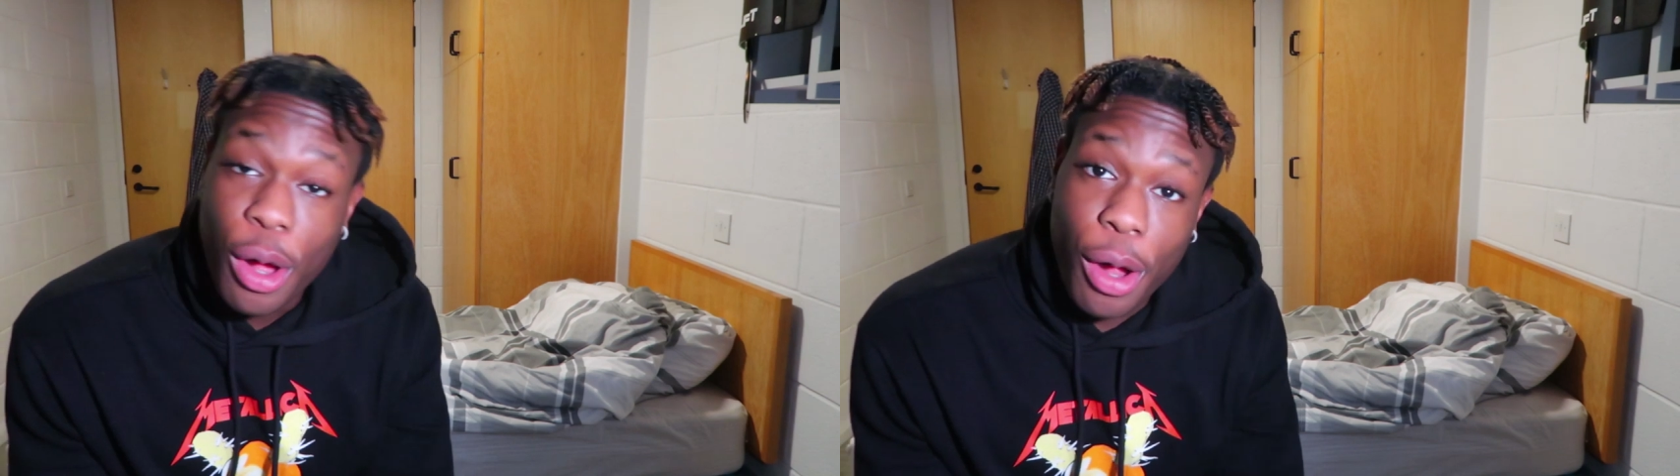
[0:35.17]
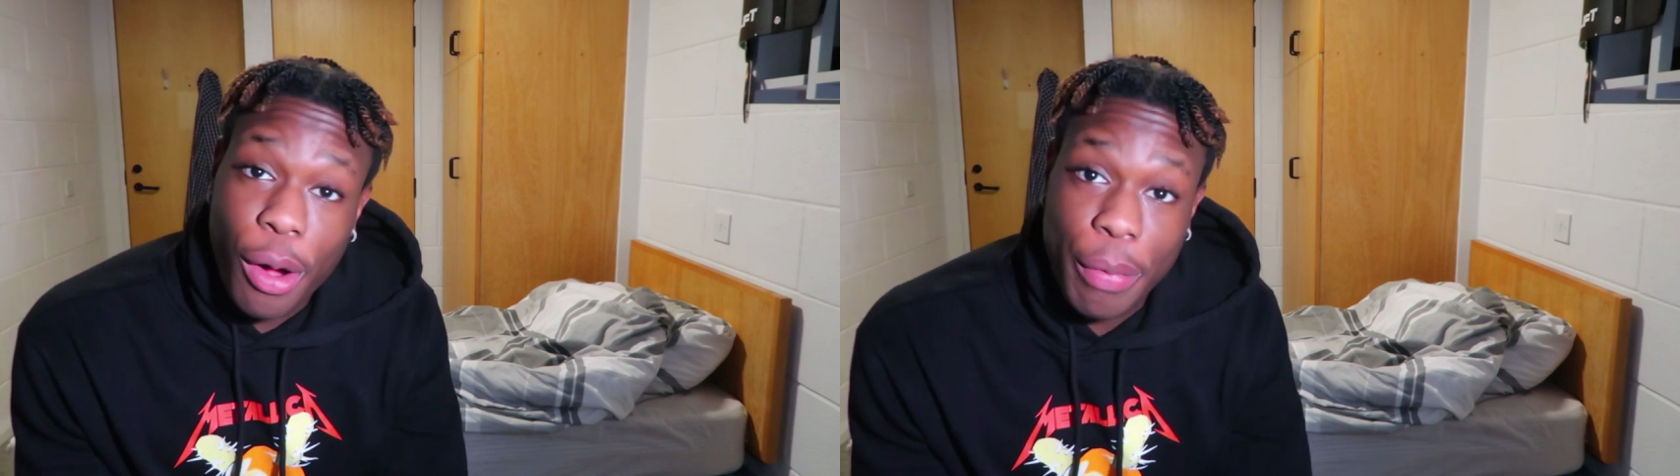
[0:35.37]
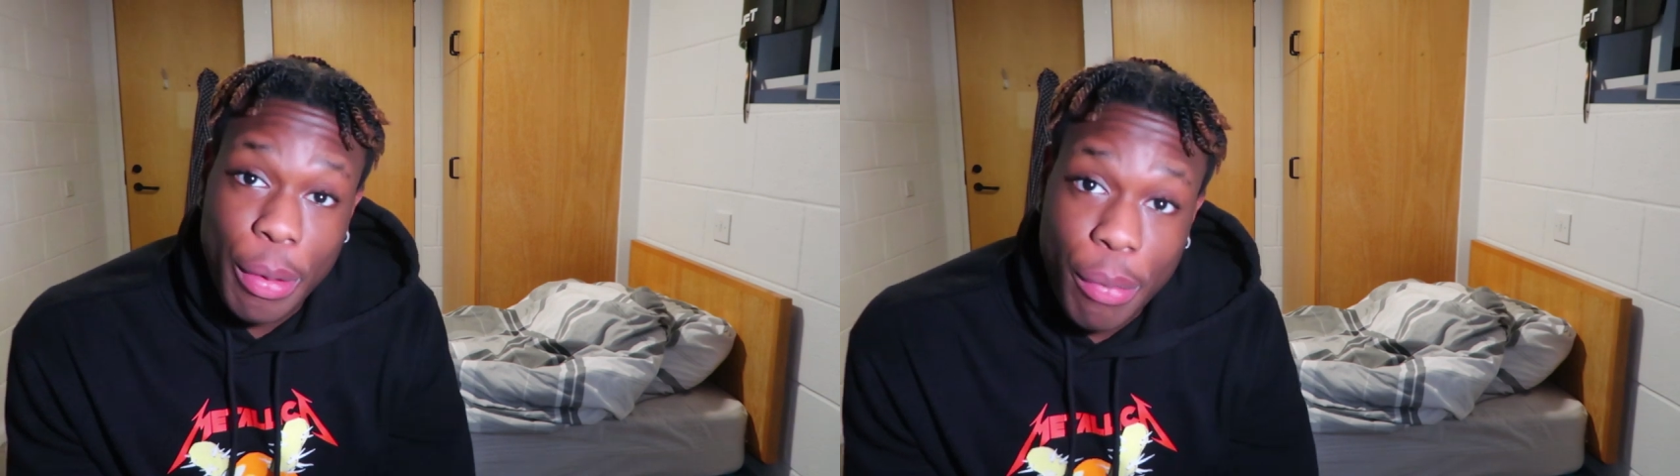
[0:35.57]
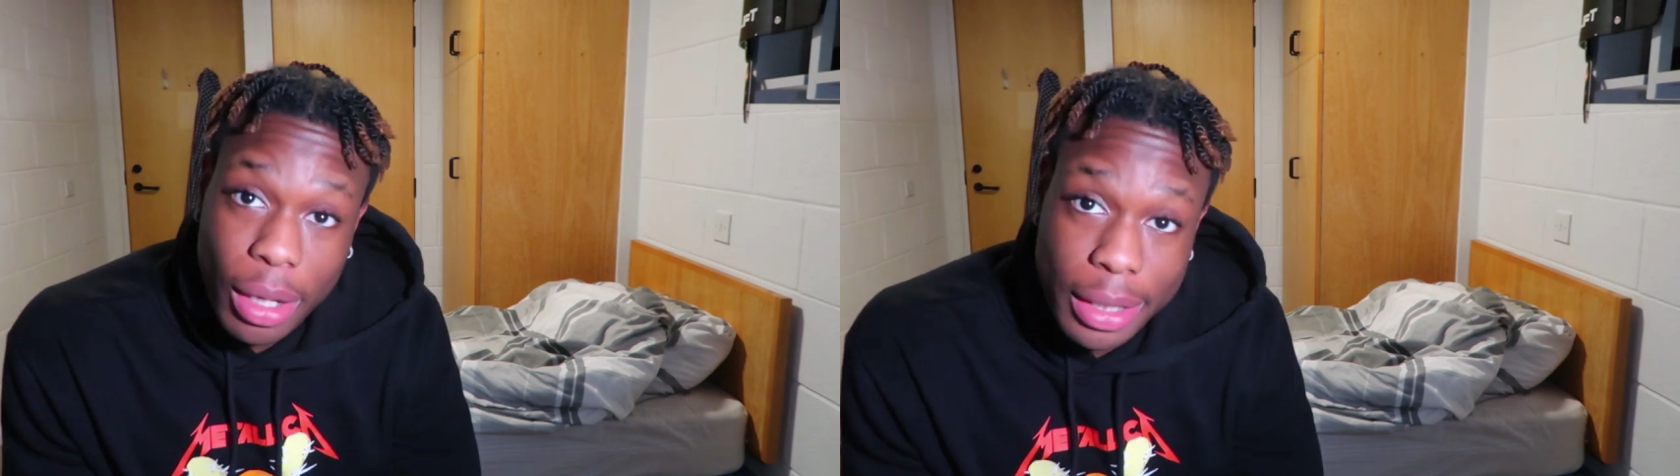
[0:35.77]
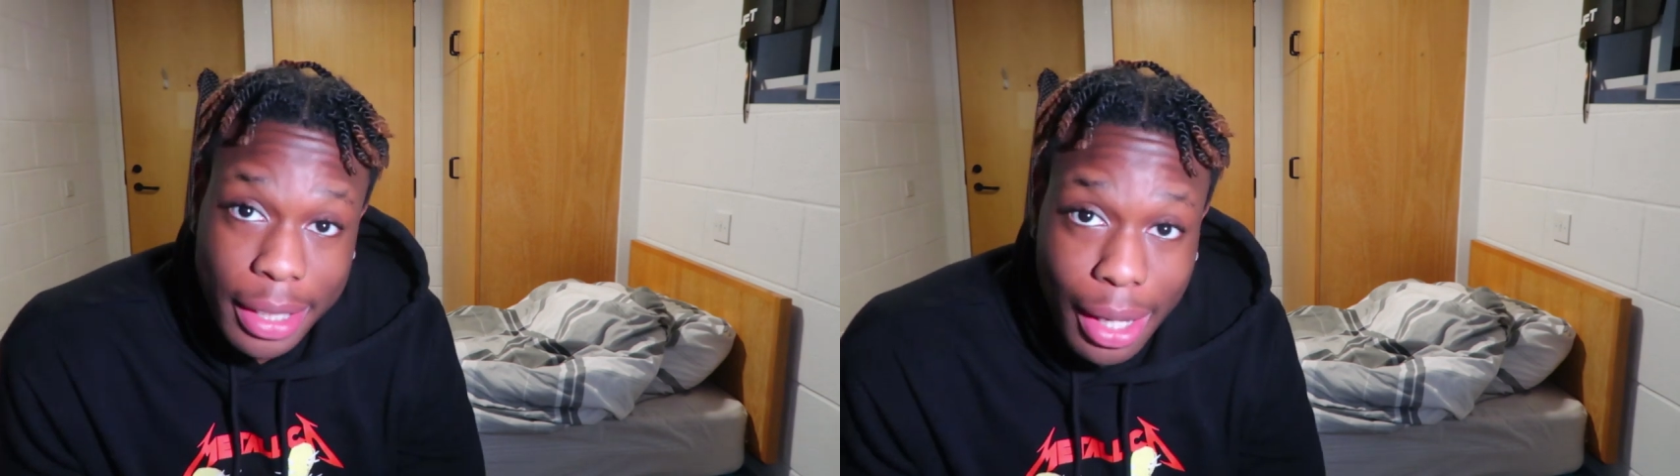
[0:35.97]
the
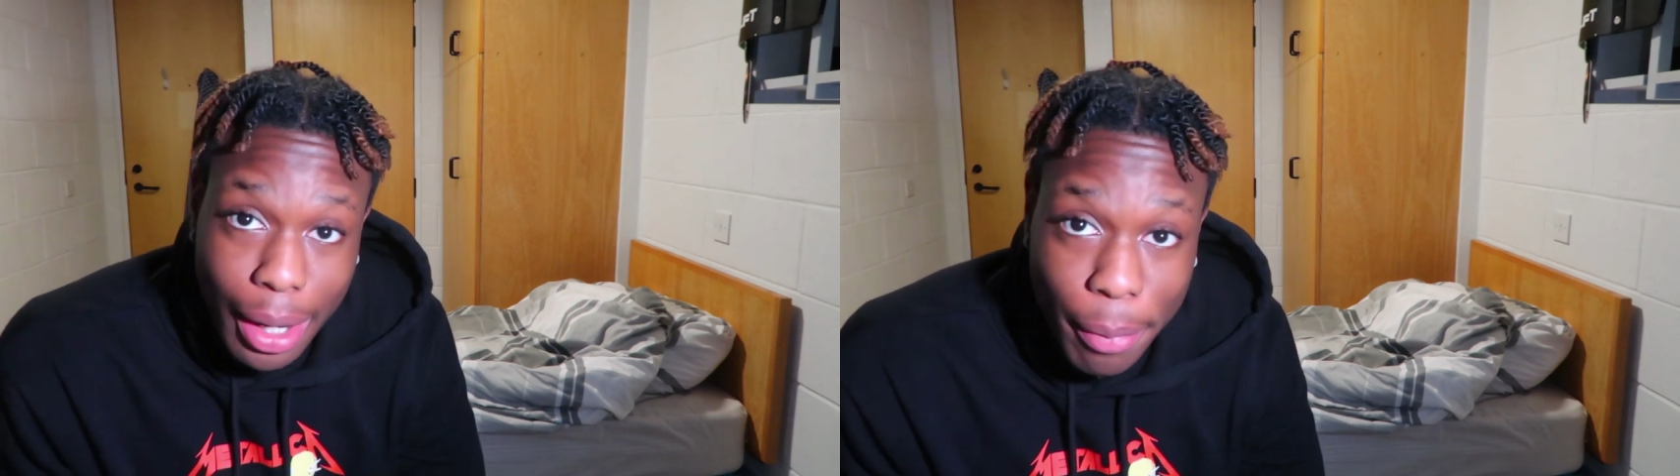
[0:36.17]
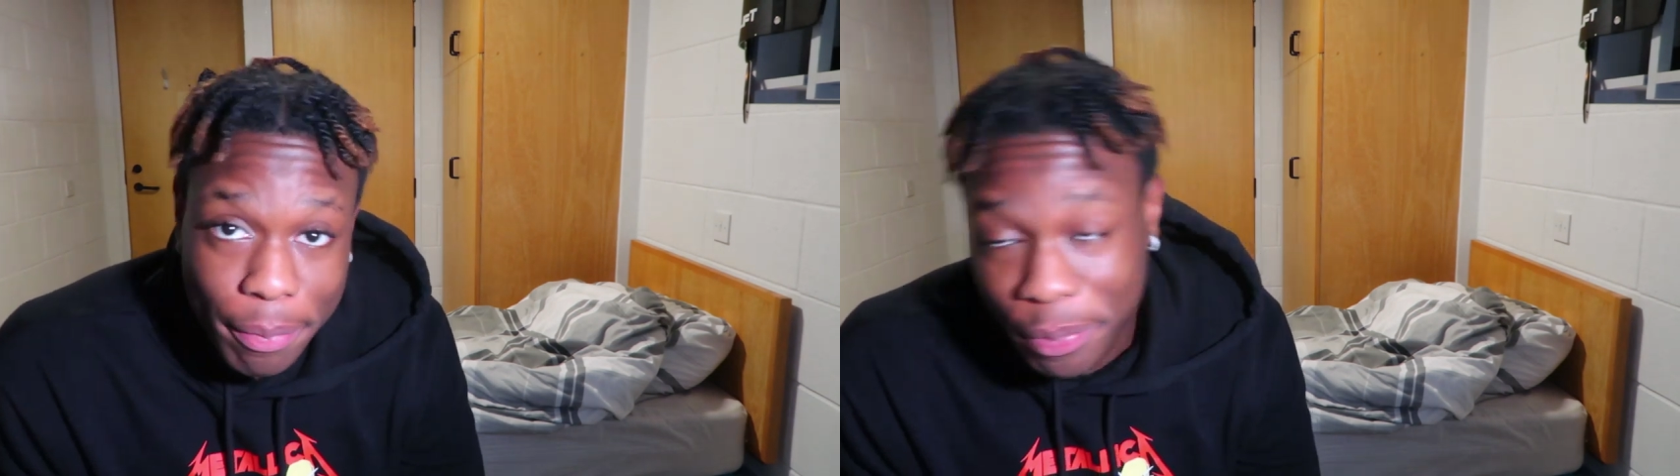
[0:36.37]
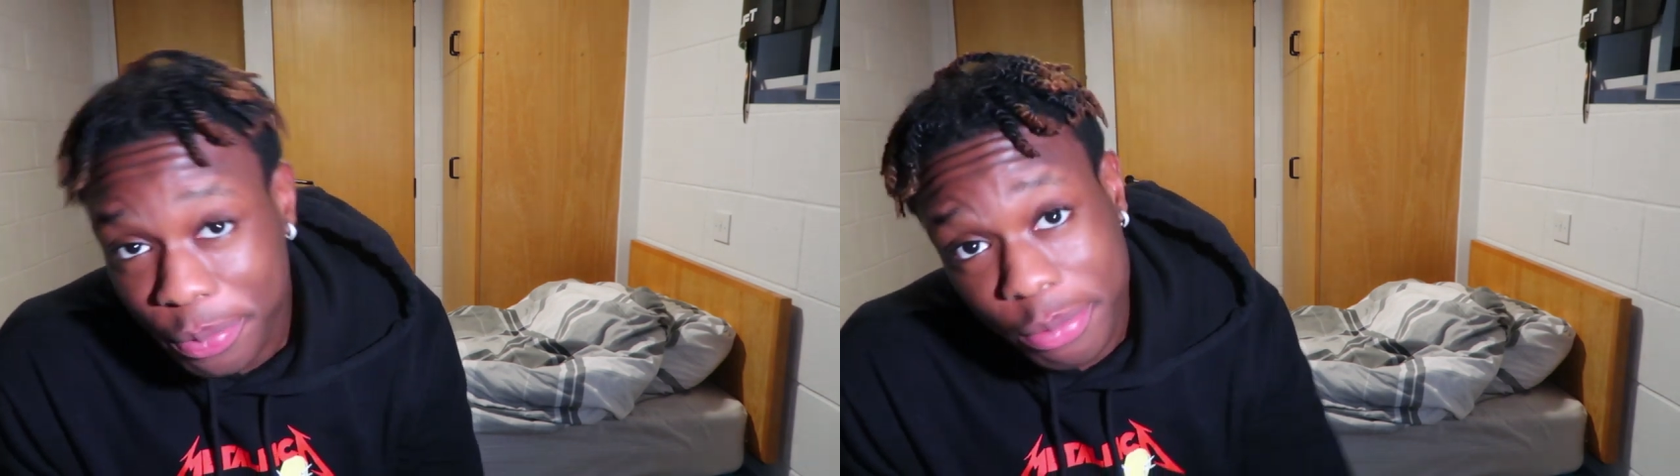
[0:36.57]
monkey app,